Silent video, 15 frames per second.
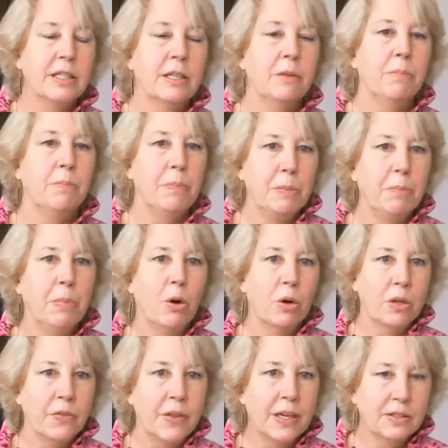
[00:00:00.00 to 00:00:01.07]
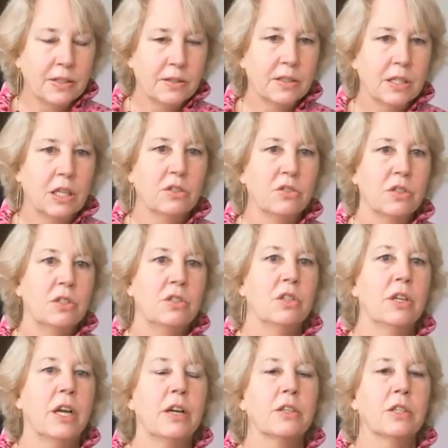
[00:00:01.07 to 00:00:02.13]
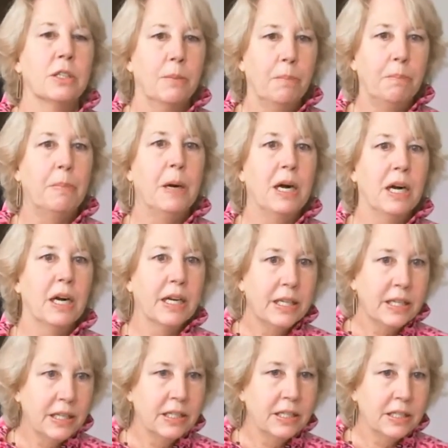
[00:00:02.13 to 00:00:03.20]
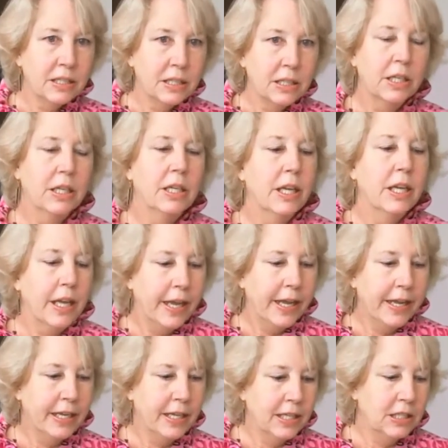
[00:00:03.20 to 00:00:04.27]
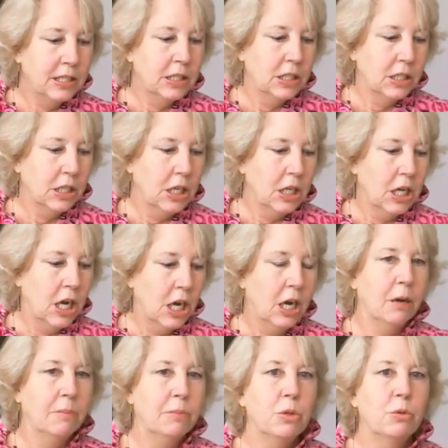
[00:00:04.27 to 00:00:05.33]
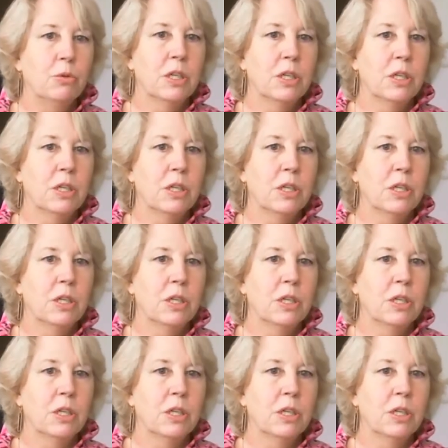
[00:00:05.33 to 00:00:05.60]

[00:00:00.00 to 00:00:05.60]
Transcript: and be part of that discussion, you're not going to buy in. And I'm doing a